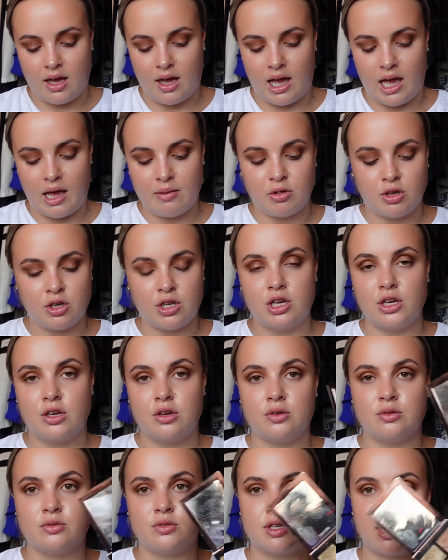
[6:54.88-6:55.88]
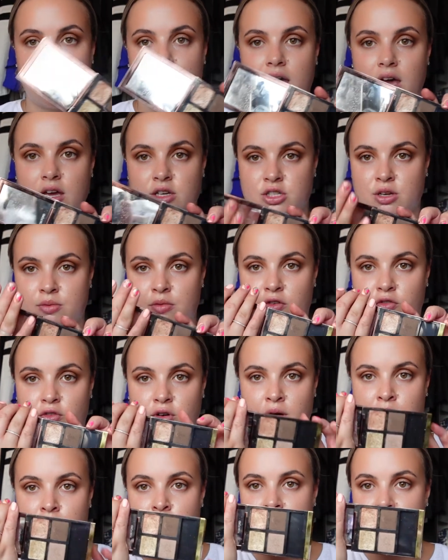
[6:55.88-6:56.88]
I'm going to use a shimmer
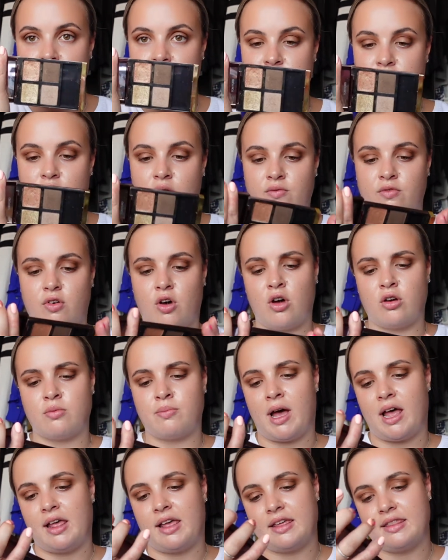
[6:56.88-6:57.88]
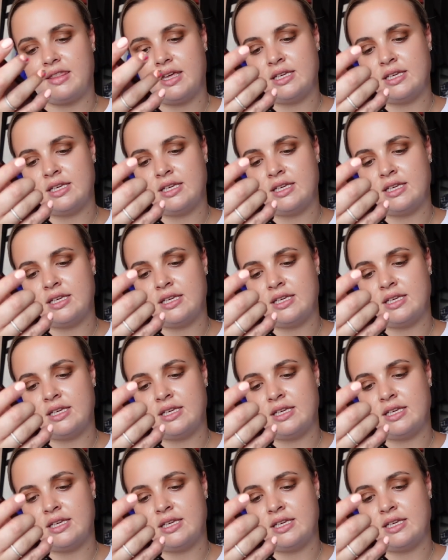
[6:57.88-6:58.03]
from this Tom Ford palette.